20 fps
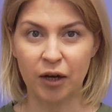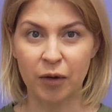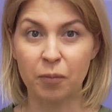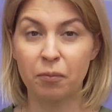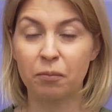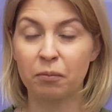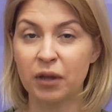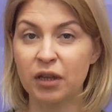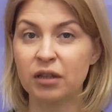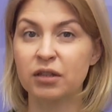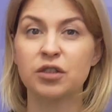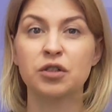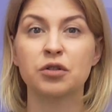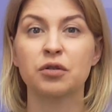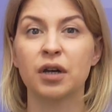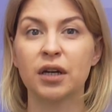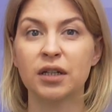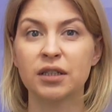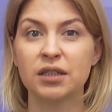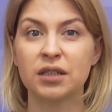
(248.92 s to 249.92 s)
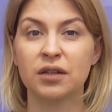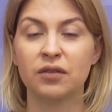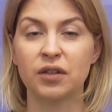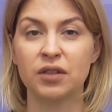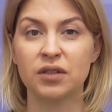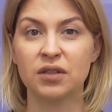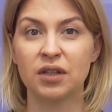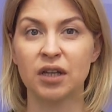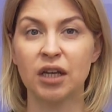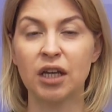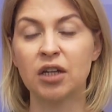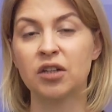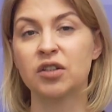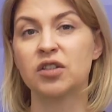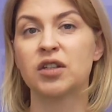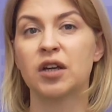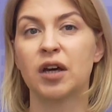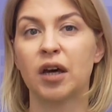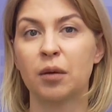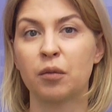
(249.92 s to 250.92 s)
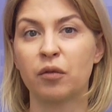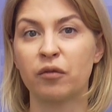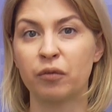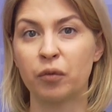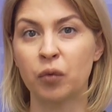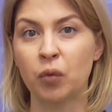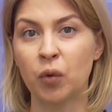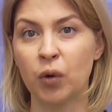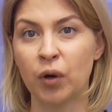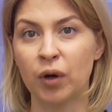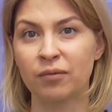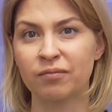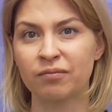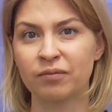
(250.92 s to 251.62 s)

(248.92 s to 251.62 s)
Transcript: military activity in time of war.